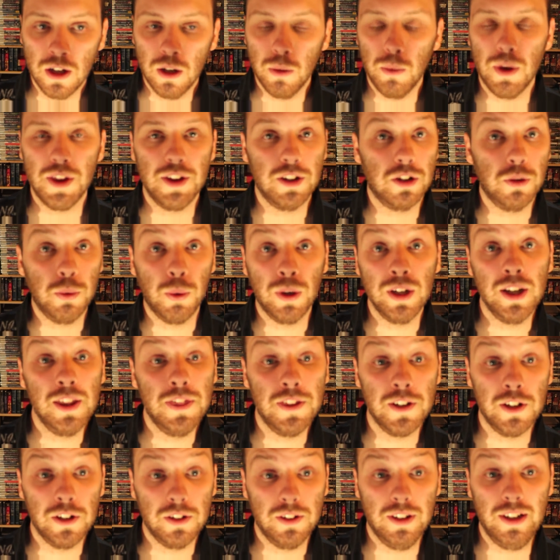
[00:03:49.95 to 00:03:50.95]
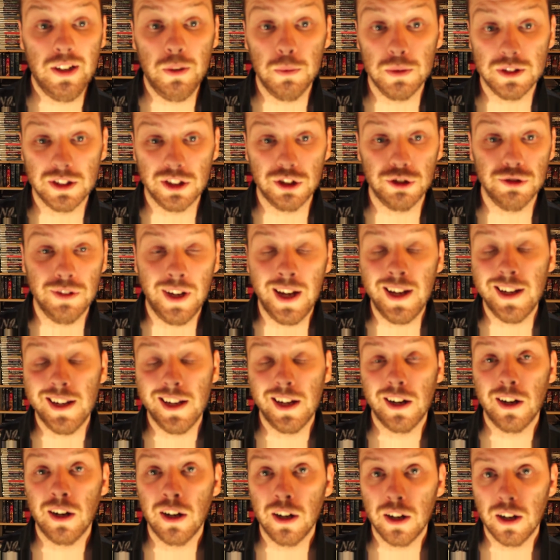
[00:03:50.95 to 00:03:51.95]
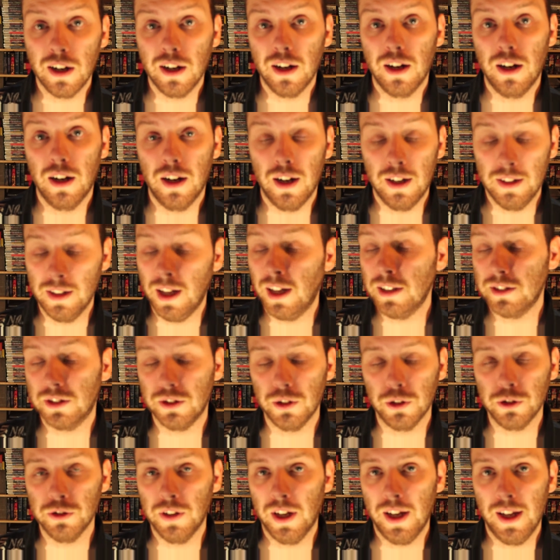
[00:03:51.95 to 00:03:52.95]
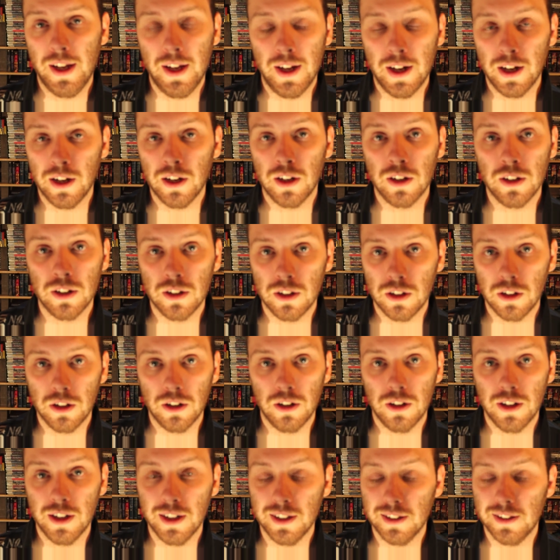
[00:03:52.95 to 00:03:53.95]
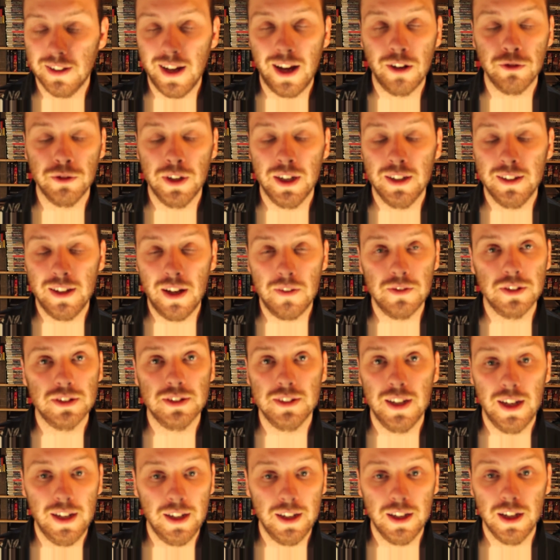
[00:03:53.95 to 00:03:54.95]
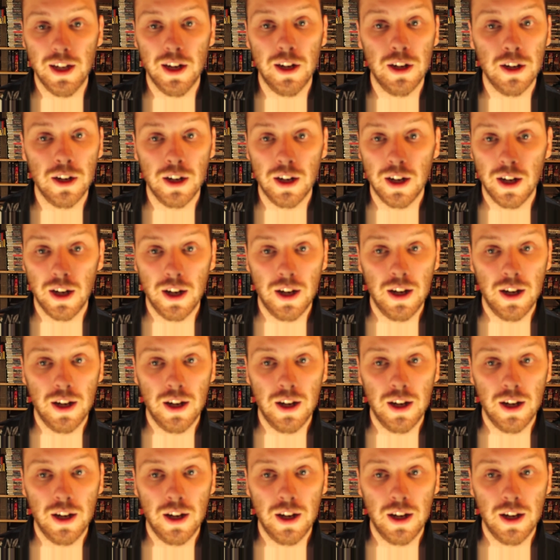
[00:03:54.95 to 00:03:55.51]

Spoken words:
Whether 2013 was a great year, a not so great year, or a downright devastating year,